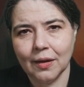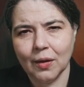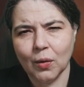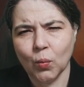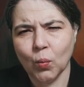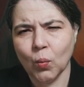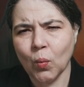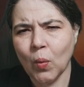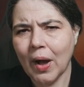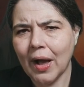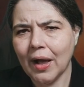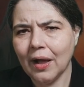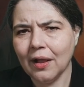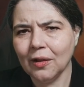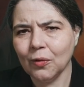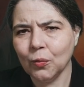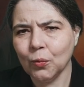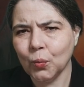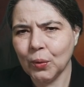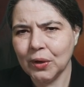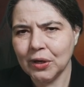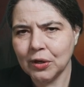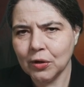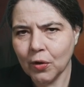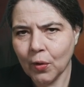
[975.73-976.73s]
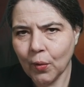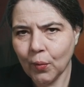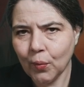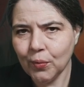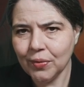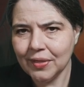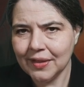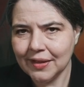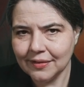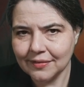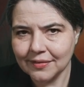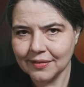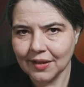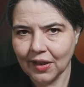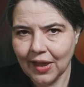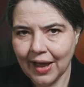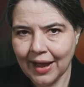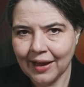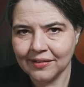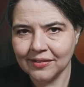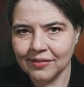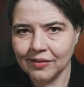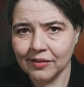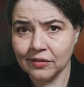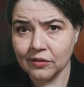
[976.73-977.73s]
While we know these
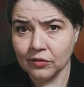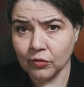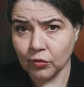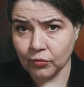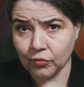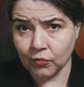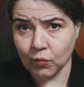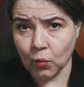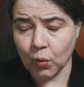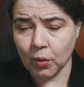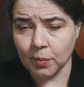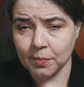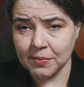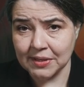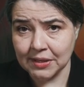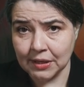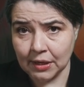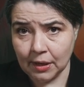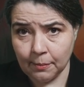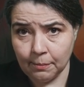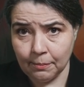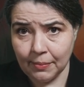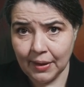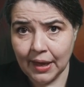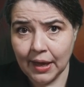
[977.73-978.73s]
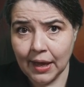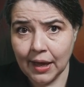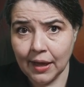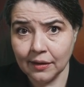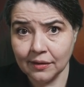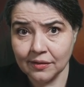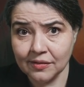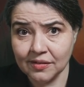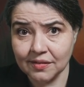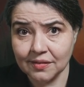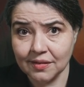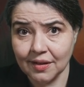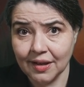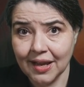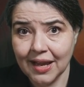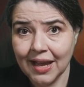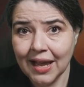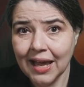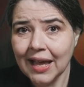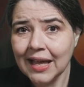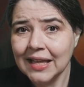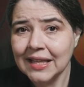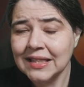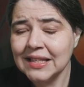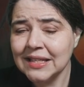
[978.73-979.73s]
glasses are formed in impacts,
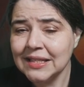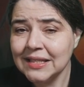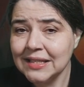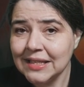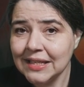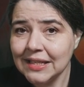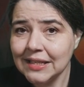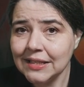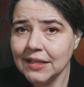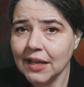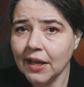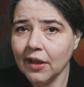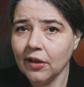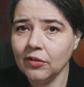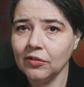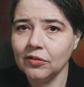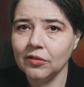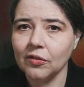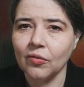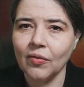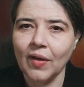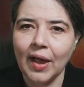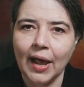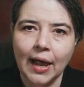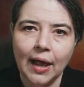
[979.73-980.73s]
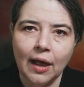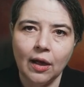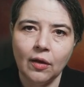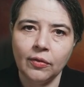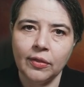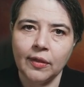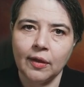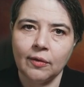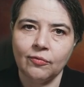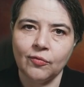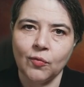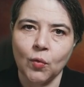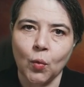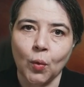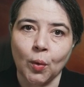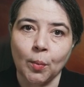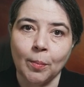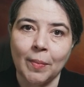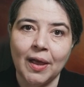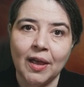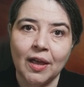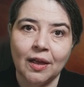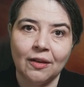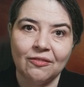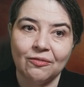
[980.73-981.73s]
the details of how they form
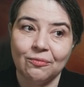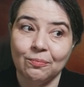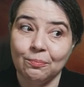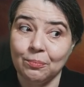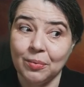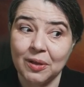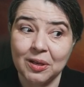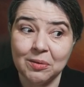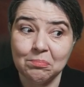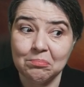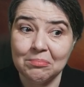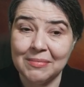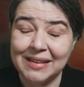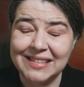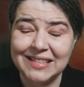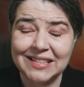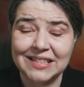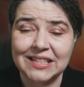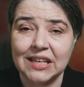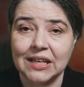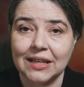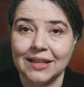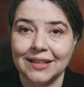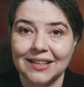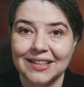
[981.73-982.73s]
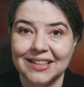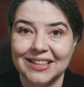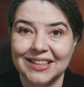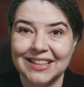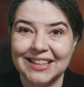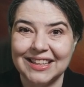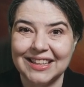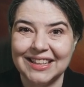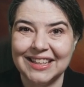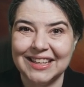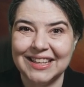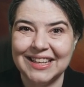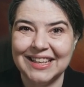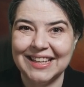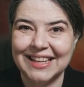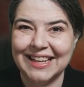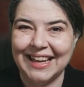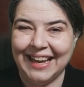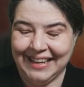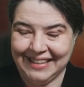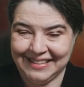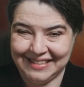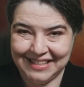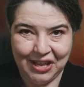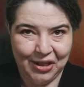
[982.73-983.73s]
have been missing
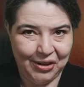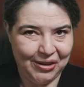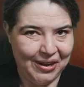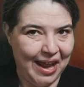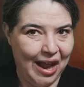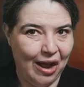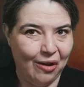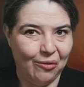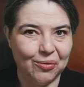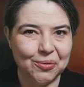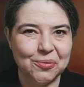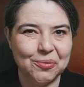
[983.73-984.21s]
until now.